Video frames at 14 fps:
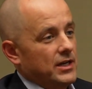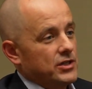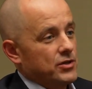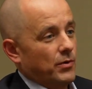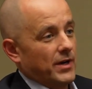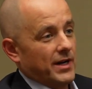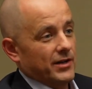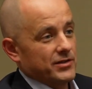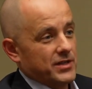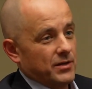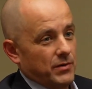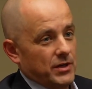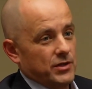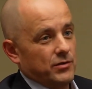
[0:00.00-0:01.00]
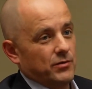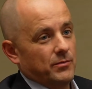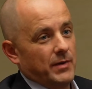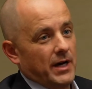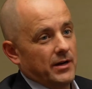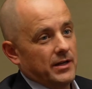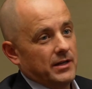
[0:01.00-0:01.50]
So what else can we do
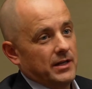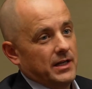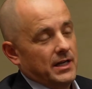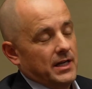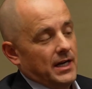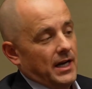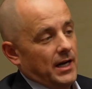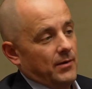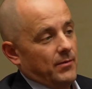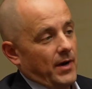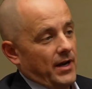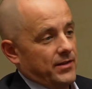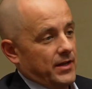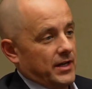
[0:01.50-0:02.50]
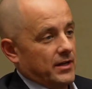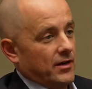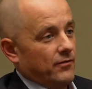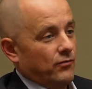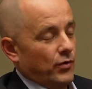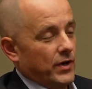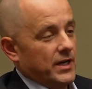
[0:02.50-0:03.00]
about it? I think
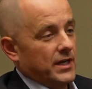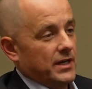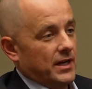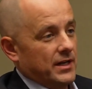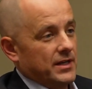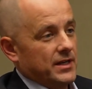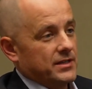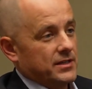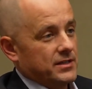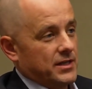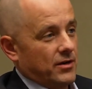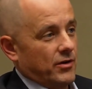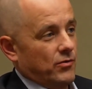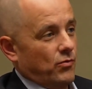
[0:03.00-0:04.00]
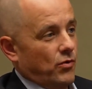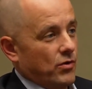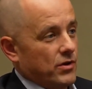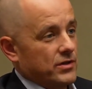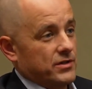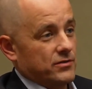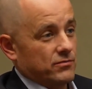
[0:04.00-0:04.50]
avoiding unnecessary
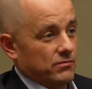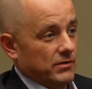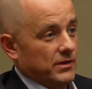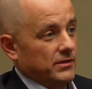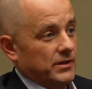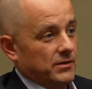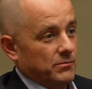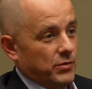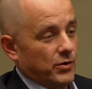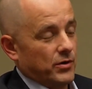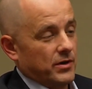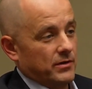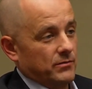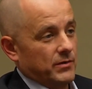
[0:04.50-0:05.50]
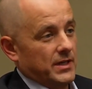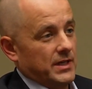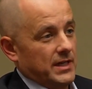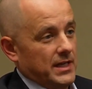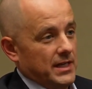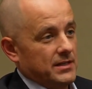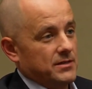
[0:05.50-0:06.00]
wars is really important. We
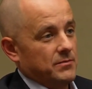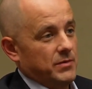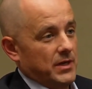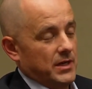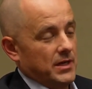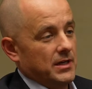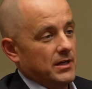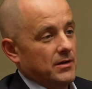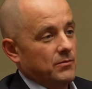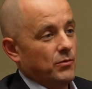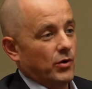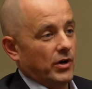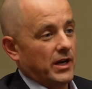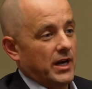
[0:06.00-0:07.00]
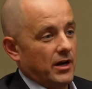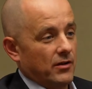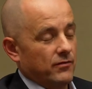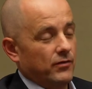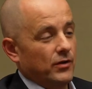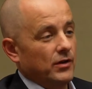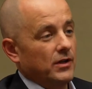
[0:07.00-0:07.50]
need to be more
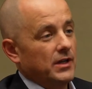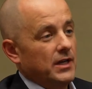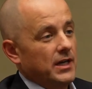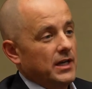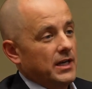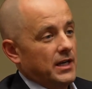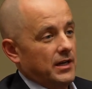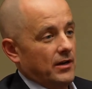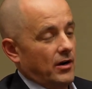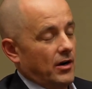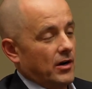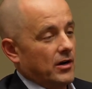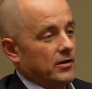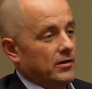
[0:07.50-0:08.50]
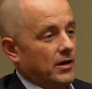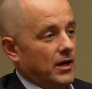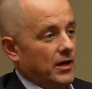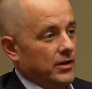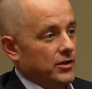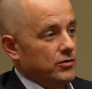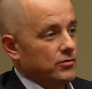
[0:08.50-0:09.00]
careful in our
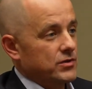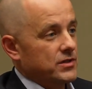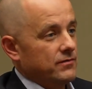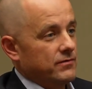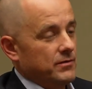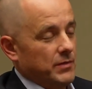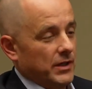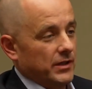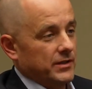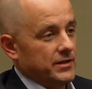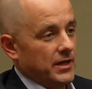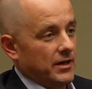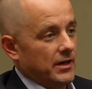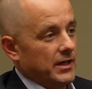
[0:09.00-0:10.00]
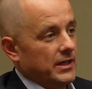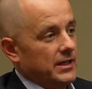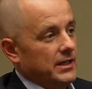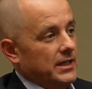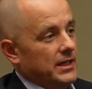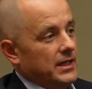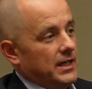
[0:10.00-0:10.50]
use of the military
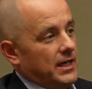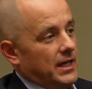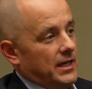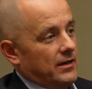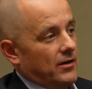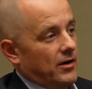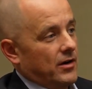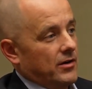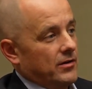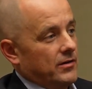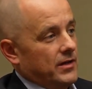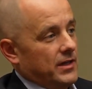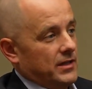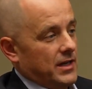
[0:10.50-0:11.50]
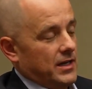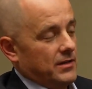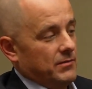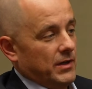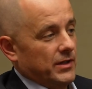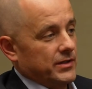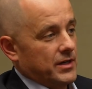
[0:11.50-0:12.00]
and our
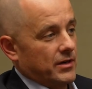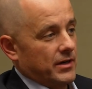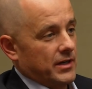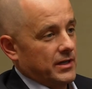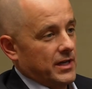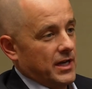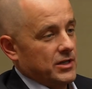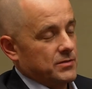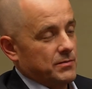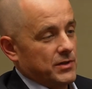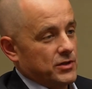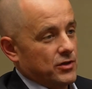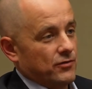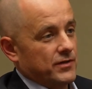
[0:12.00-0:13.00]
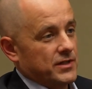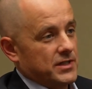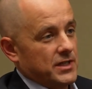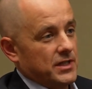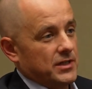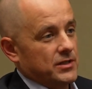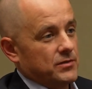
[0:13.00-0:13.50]
military engagements
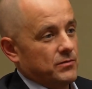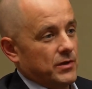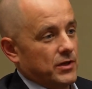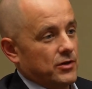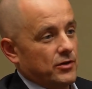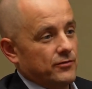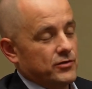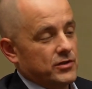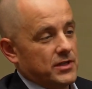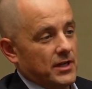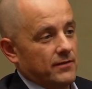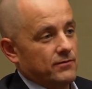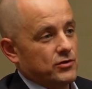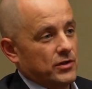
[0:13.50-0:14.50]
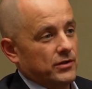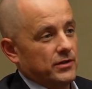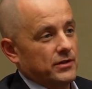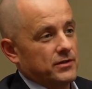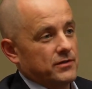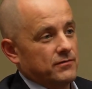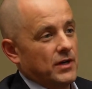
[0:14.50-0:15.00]
overseas. We could have saved
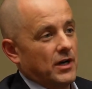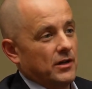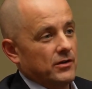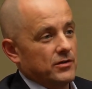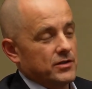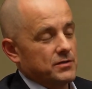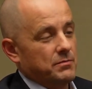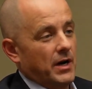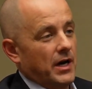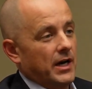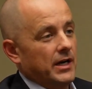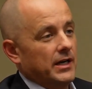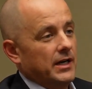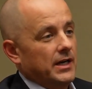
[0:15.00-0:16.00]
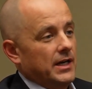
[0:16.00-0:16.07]
trillions of dollars by